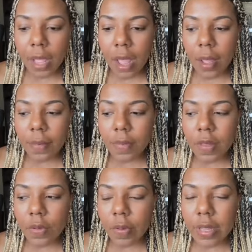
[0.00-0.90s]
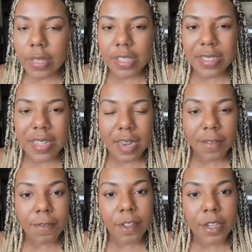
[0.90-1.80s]
um, you really just kind
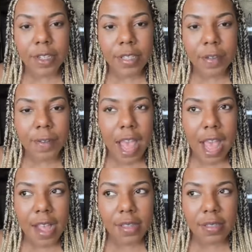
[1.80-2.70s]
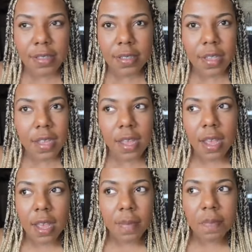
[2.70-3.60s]
of feel yourself as
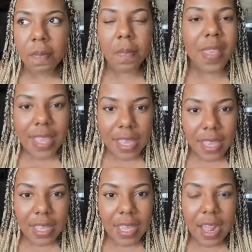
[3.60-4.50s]
being.